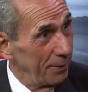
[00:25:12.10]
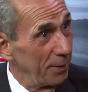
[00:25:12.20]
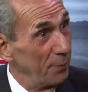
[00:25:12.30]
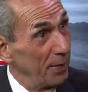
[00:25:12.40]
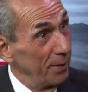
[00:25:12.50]

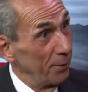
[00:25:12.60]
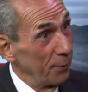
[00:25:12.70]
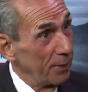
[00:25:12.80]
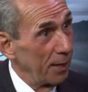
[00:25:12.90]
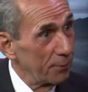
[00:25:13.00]
They've been in a
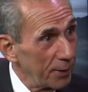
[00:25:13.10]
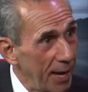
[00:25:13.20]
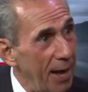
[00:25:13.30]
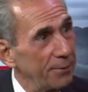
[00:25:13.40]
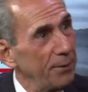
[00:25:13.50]
recovery
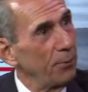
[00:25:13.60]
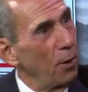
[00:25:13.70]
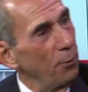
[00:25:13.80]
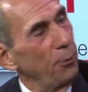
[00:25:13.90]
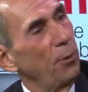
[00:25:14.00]
house. They've
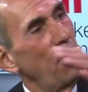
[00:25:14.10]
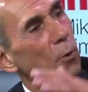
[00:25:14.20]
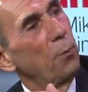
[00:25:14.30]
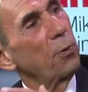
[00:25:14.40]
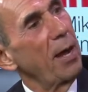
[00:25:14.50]
gone through the
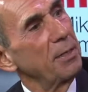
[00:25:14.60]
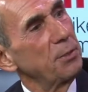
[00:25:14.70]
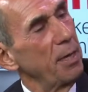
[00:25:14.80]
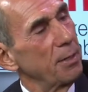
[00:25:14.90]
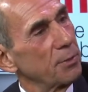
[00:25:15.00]
whole
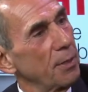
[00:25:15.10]
process.